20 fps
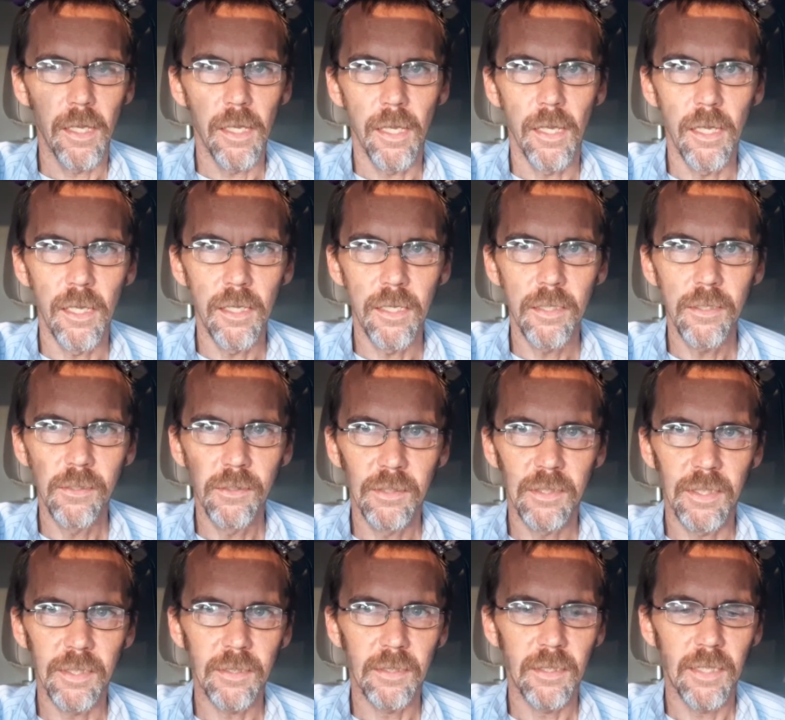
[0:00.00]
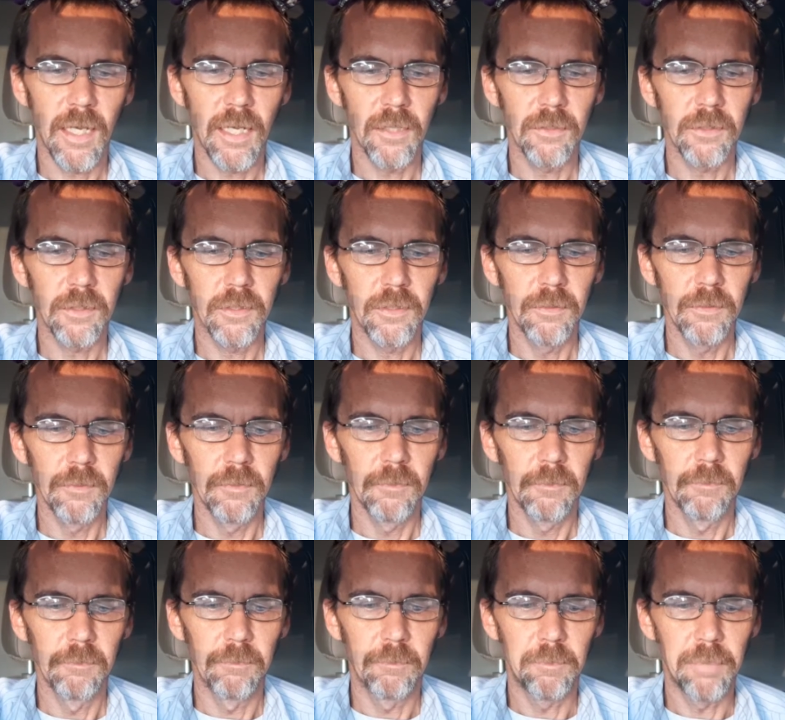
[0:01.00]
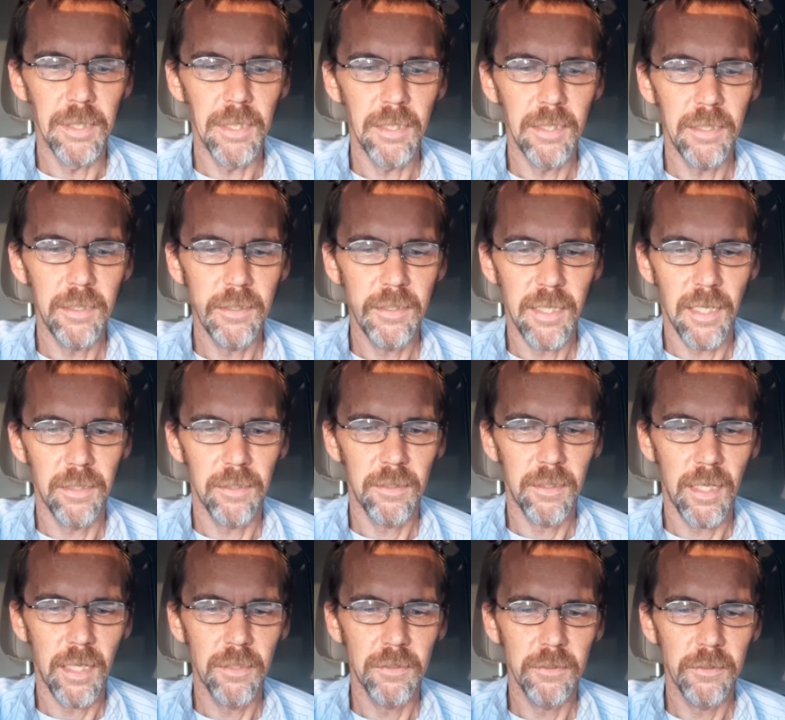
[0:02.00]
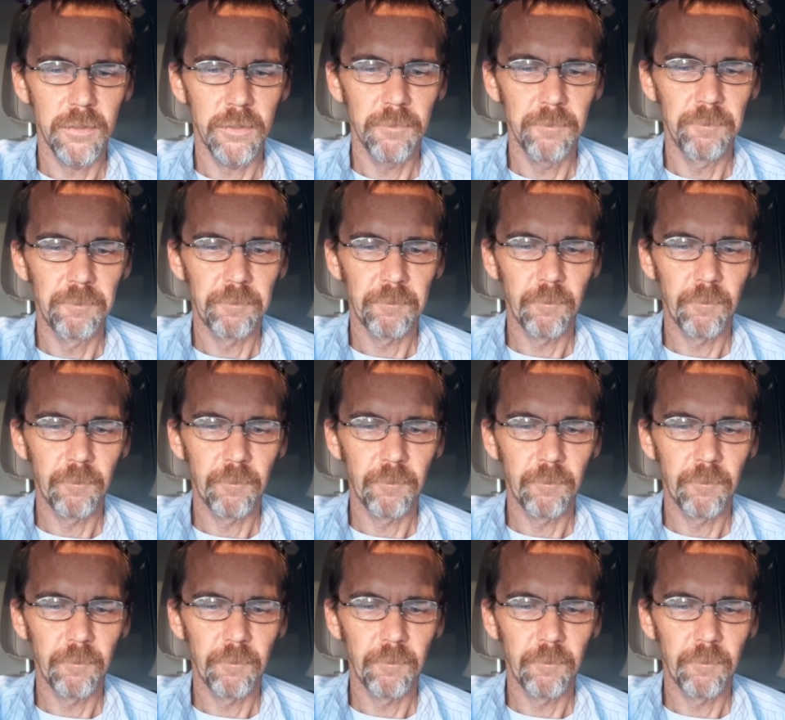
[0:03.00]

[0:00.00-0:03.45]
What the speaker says: A, 6,000, B, 10,000,